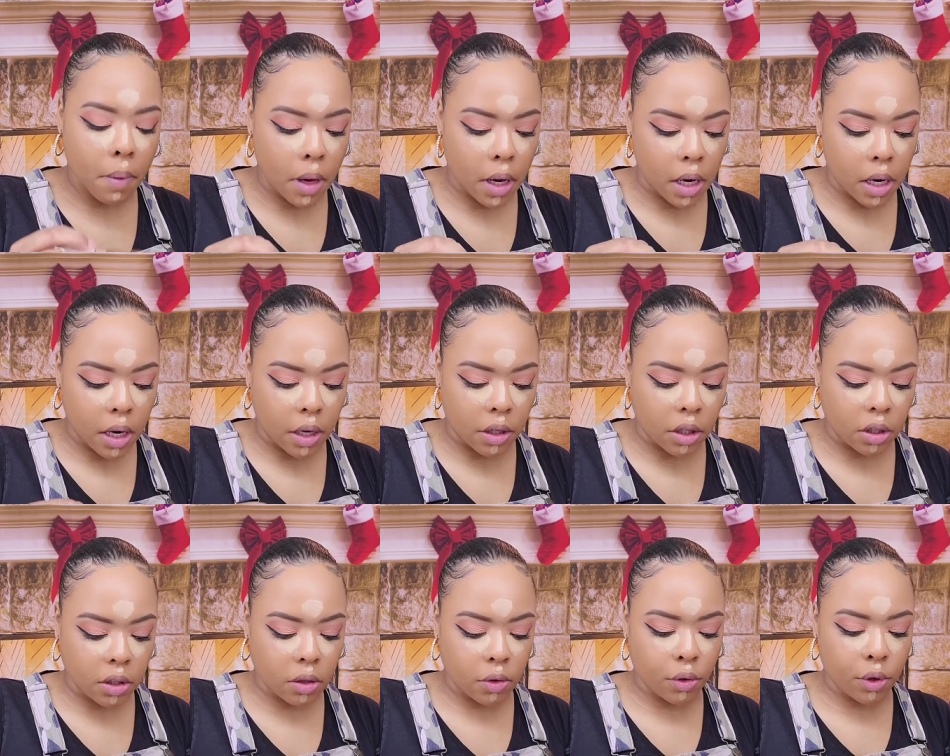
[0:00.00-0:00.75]
and I
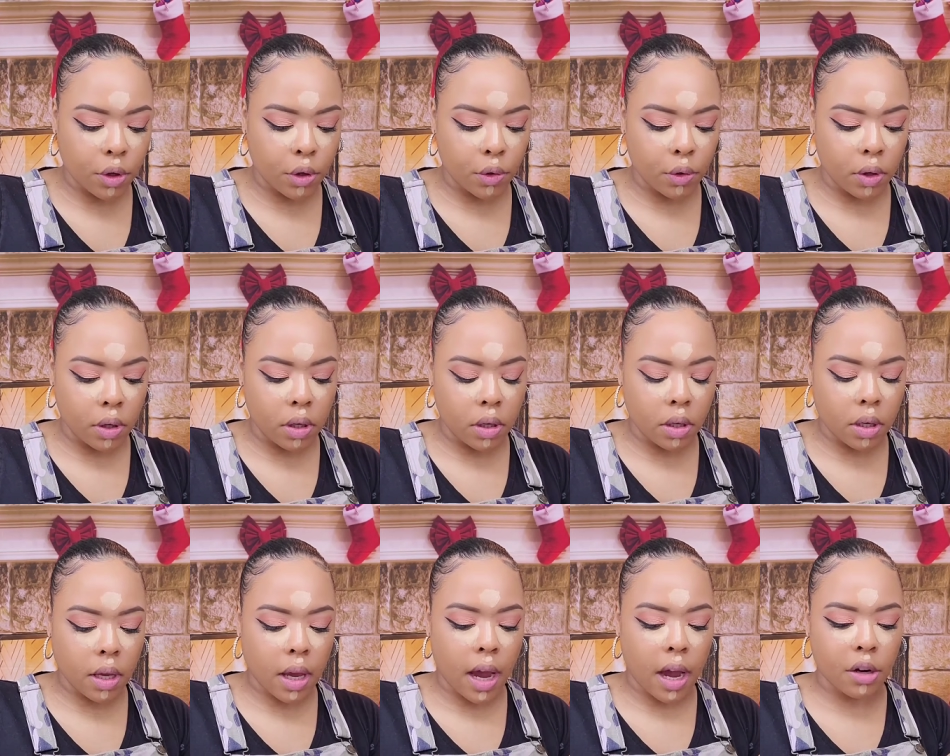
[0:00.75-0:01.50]
just threw
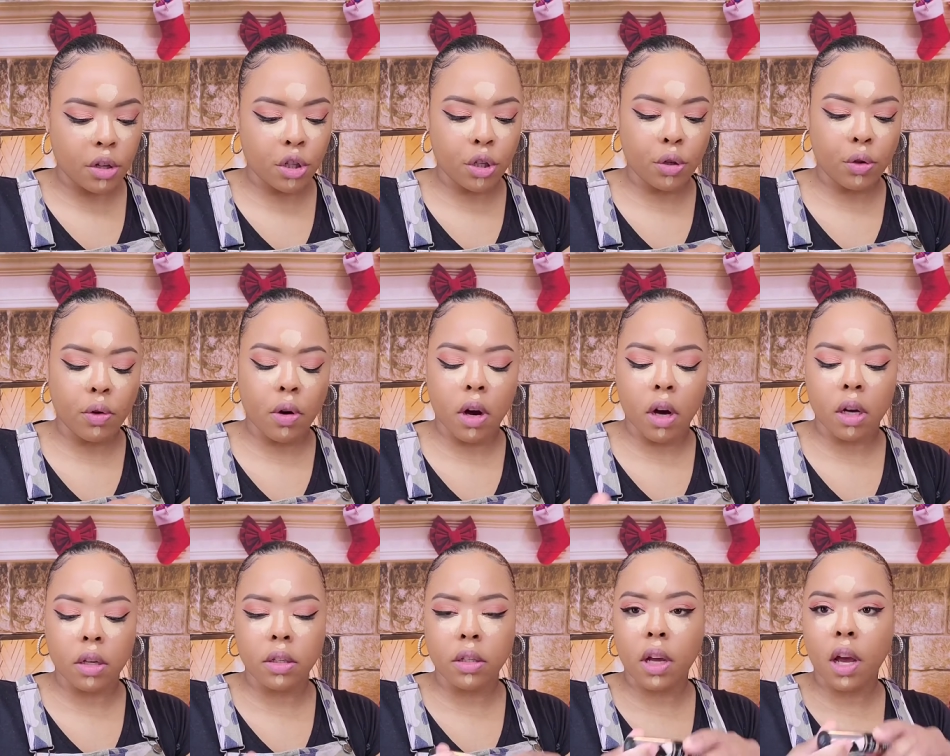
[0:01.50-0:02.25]
cashew
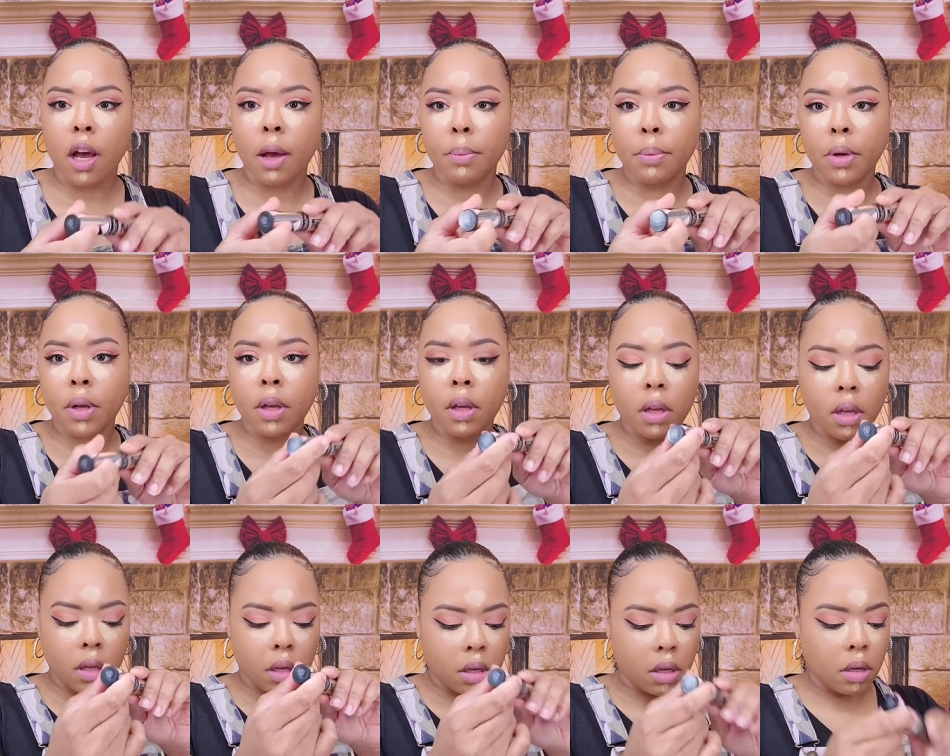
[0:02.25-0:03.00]
on top
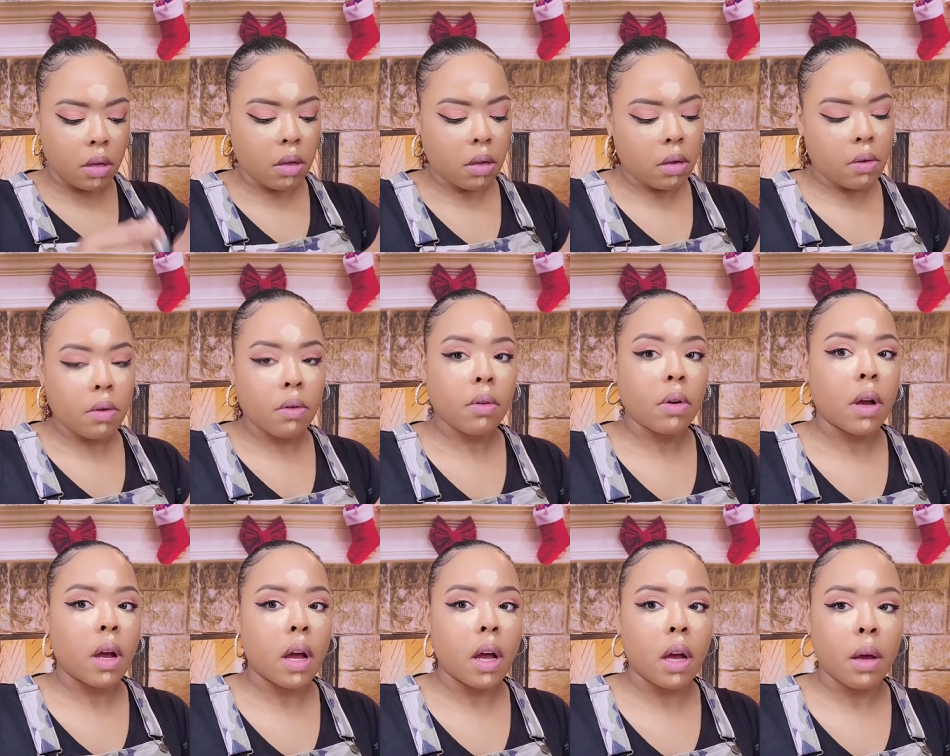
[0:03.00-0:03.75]

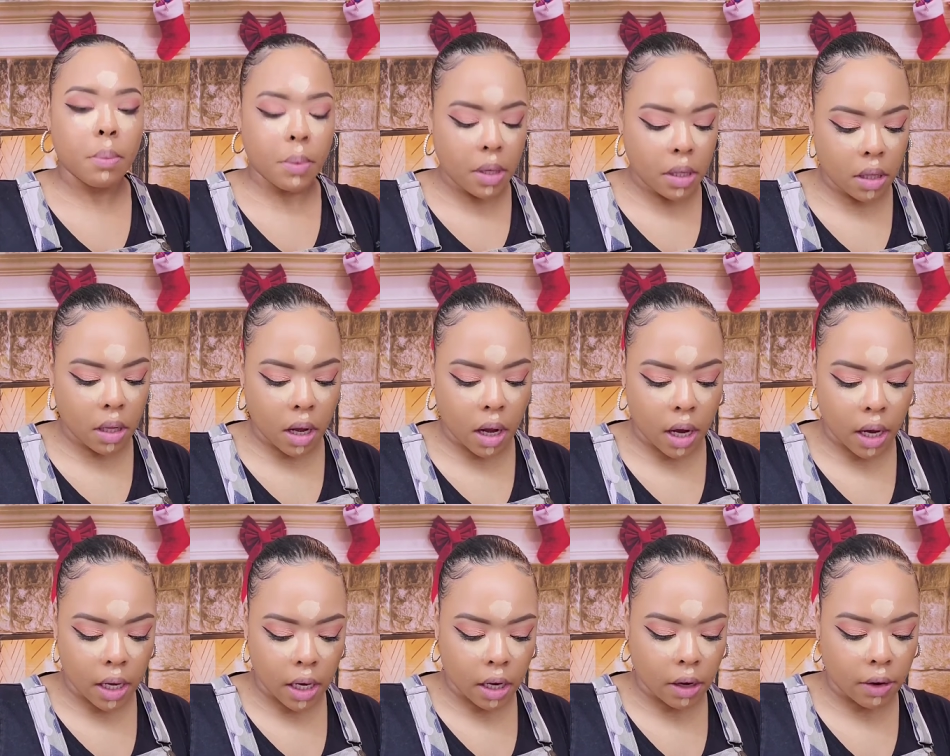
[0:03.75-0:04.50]
um, in the
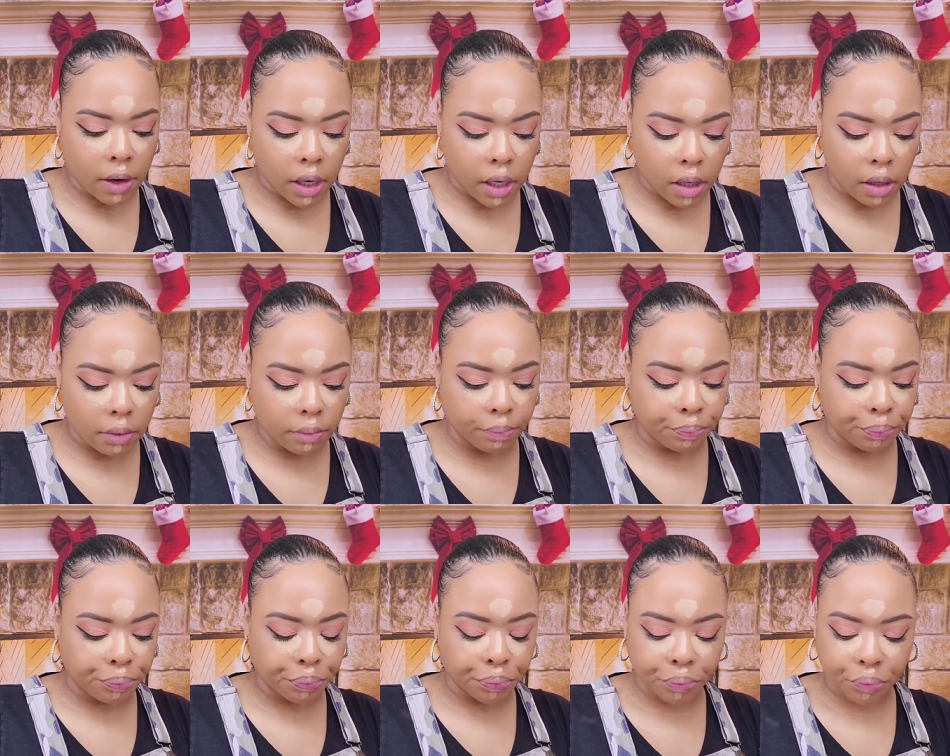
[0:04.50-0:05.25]
eye area.
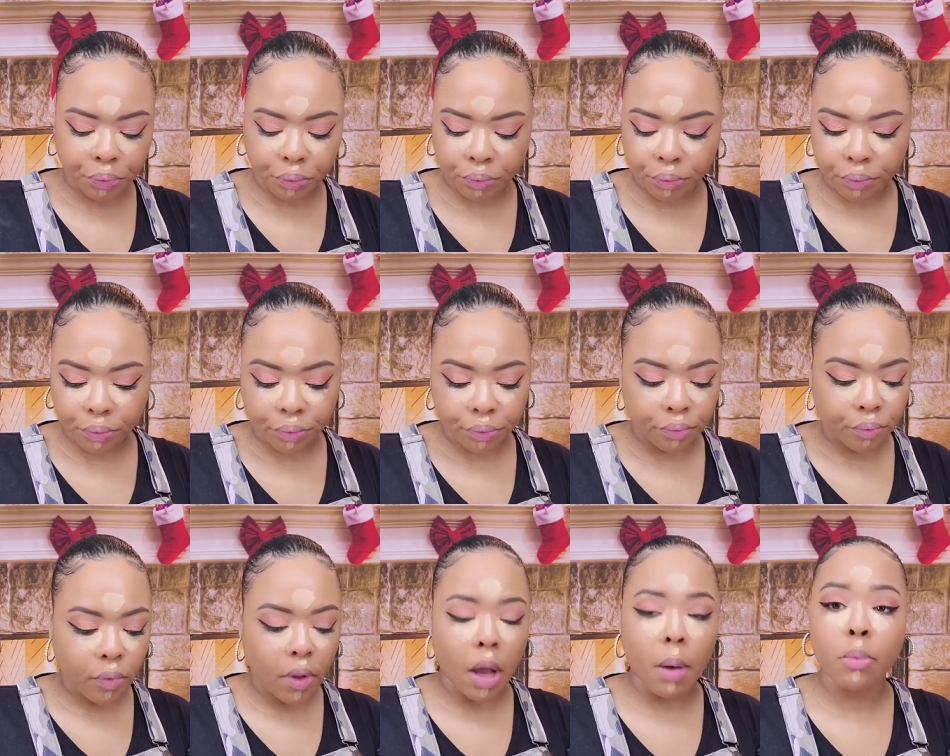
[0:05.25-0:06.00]

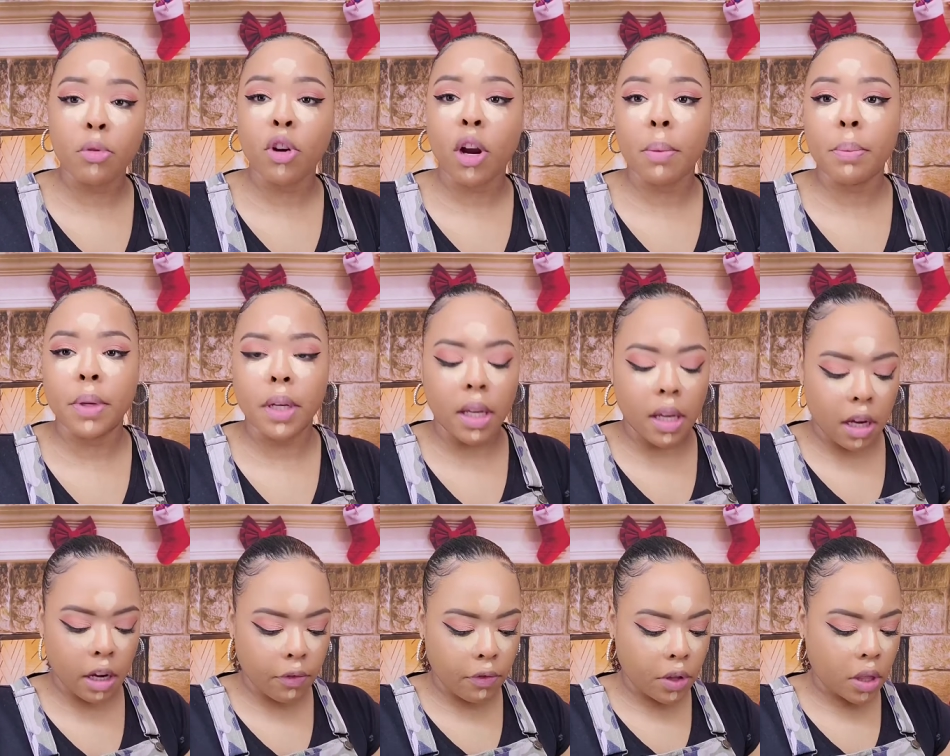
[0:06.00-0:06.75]
I'm dropping
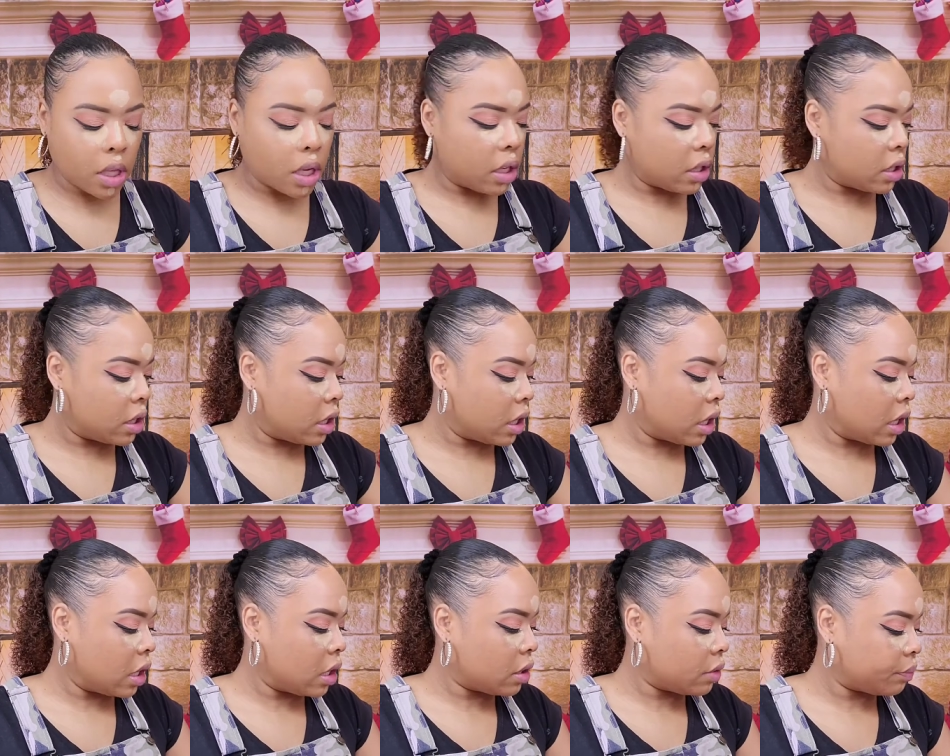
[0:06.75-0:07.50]
everything
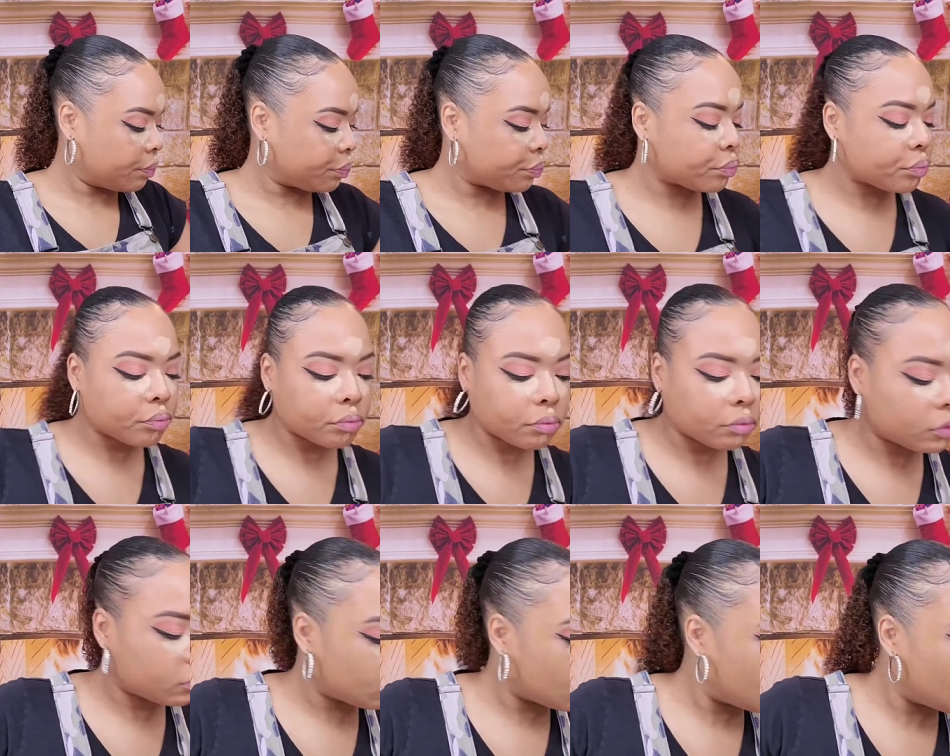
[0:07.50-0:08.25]
today.
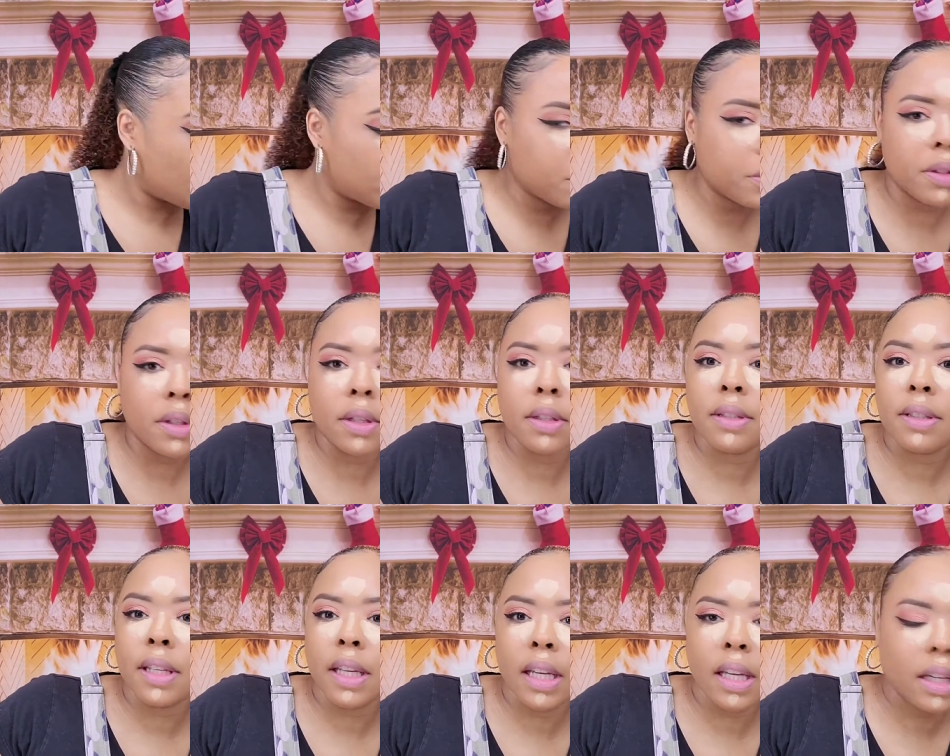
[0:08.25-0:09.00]
Oops,
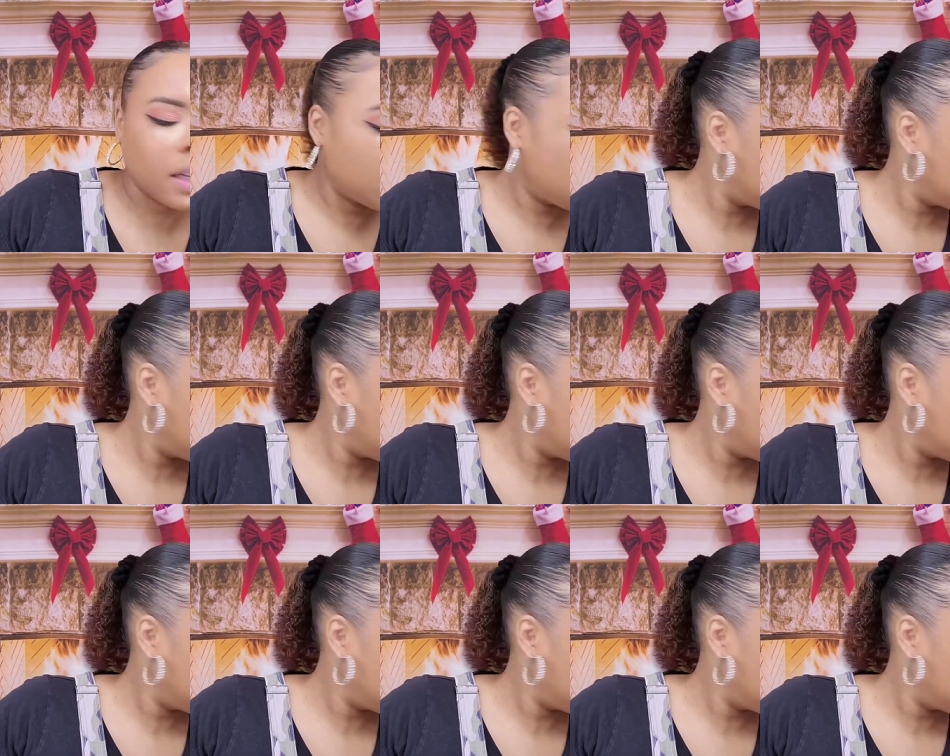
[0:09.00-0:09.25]
see?